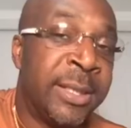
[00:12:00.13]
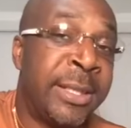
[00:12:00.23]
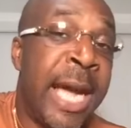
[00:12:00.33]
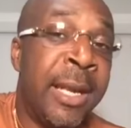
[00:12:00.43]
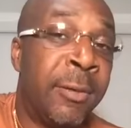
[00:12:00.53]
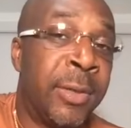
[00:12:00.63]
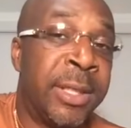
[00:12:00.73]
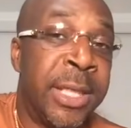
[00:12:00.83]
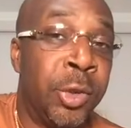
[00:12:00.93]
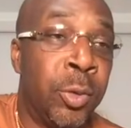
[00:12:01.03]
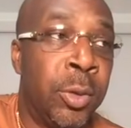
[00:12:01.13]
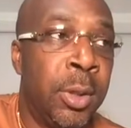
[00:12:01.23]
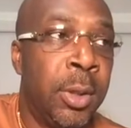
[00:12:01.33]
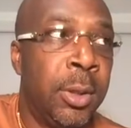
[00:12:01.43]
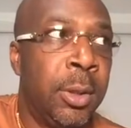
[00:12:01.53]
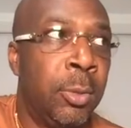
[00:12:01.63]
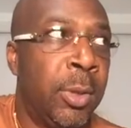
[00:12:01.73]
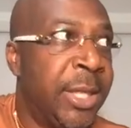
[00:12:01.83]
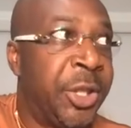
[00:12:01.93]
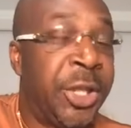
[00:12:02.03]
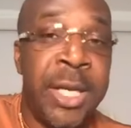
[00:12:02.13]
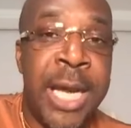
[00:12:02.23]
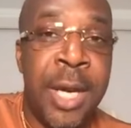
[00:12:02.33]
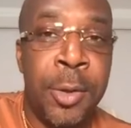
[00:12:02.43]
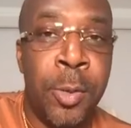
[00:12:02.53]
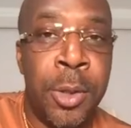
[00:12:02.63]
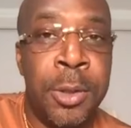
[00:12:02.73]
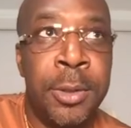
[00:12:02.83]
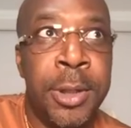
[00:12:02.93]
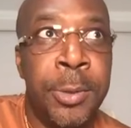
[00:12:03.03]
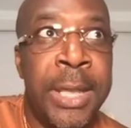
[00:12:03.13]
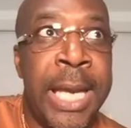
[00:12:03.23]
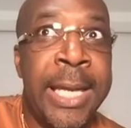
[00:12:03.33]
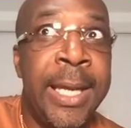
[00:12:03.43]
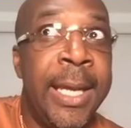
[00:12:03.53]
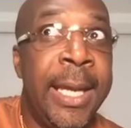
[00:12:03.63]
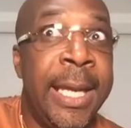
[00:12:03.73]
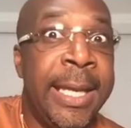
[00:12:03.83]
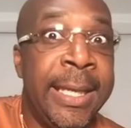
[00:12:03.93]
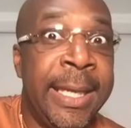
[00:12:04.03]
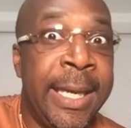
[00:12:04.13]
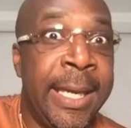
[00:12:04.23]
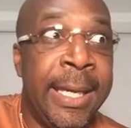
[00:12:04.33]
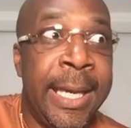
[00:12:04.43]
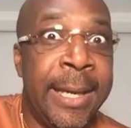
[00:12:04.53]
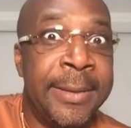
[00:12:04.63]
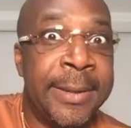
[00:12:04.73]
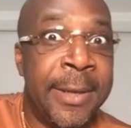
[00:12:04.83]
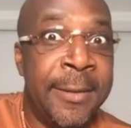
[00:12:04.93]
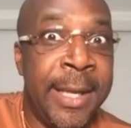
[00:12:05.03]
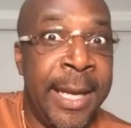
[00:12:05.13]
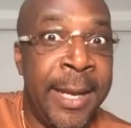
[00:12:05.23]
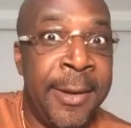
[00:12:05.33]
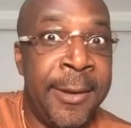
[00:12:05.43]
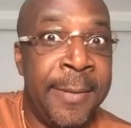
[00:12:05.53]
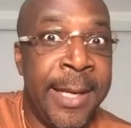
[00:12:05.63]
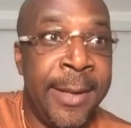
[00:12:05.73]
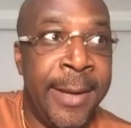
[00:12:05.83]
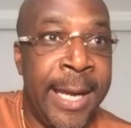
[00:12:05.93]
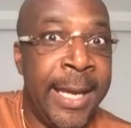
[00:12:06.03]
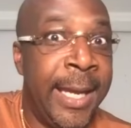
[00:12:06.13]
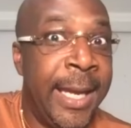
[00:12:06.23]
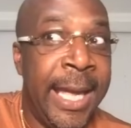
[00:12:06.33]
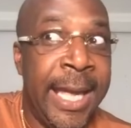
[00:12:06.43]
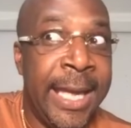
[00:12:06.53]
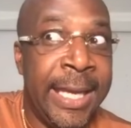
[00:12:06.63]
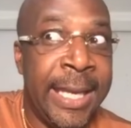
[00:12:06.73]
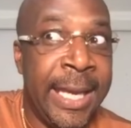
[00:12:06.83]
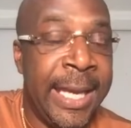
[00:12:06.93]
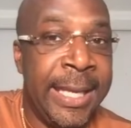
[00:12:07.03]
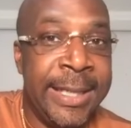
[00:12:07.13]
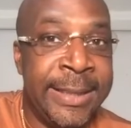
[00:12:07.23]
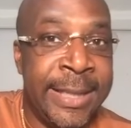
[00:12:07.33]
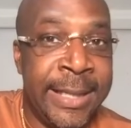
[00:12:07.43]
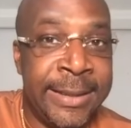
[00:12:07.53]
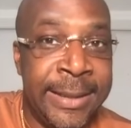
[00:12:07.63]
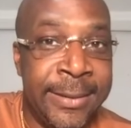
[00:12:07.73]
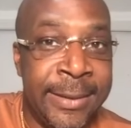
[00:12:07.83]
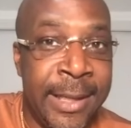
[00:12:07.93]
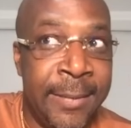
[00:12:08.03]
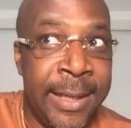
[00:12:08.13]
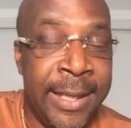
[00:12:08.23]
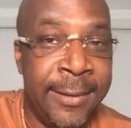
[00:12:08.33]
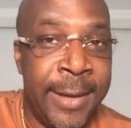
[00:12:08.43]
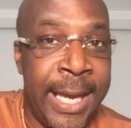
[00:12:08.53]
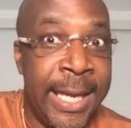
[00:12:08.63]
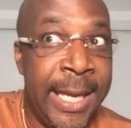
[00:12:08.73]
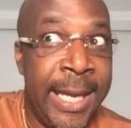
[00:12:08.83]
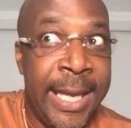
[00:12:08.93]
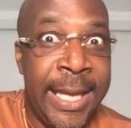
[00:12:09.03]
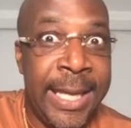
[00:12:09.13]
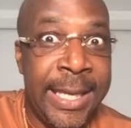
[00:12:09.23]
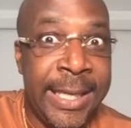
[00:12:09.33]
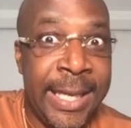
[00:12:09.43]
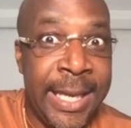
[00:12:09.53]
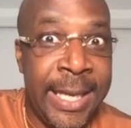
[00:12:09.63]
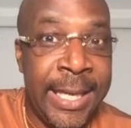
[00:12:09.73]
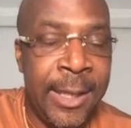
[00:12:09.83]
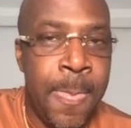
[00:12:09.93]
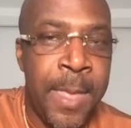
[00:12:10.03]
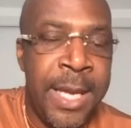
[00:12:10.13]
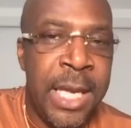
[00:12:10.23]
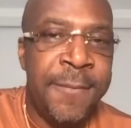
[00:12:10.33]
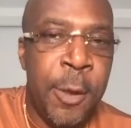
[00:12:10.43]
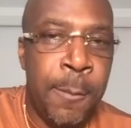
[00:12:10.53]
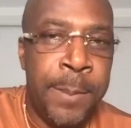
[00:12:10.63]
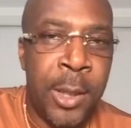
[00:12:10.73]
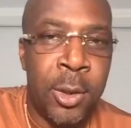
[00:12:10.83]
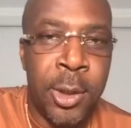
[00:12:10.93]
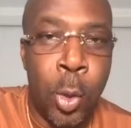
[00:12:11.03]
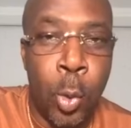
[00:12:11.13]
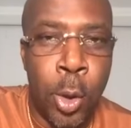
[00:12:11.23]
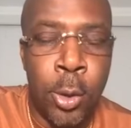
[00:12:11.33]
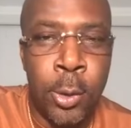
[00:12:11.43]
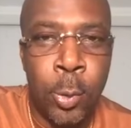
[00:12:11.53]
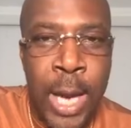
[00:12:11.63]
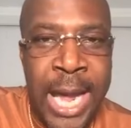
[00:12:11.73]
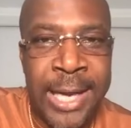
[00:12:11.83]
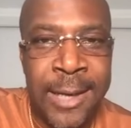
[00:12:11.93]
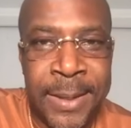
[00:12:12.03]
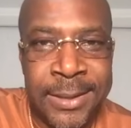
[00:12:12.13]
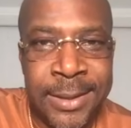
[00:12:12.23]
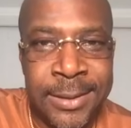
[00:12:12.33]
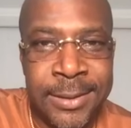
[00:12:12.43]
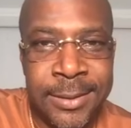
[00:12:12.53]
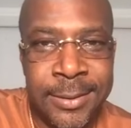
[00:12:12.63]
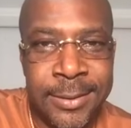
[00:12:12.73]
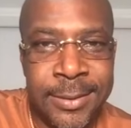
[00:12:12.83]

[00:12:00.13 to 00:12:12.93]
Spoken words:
a solid residual, when they shut down the world, you were like, okay, I was already at home anyway. Okay, the check's still coming anyway. Okay, if you build a worldwide business,